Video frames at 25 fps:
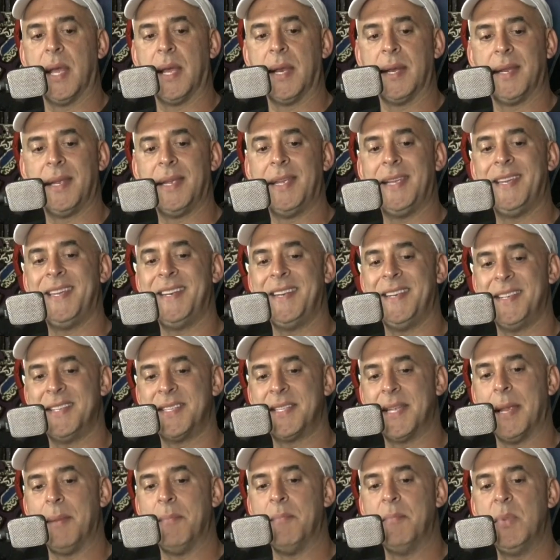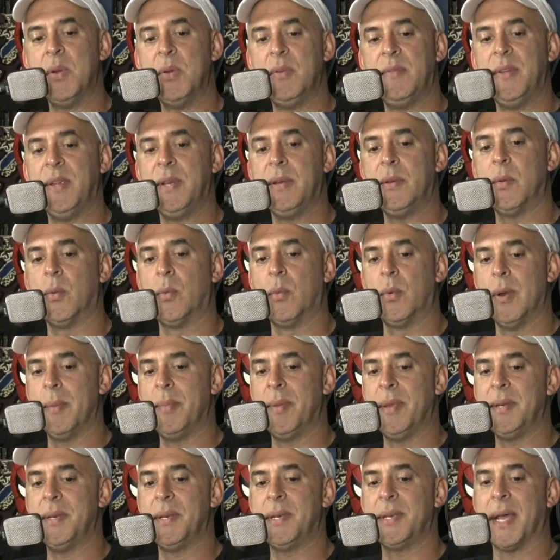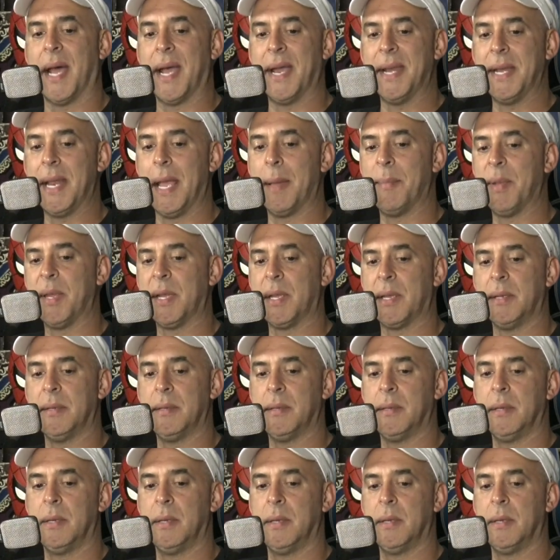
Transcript: that it is a moving ribbon dynamic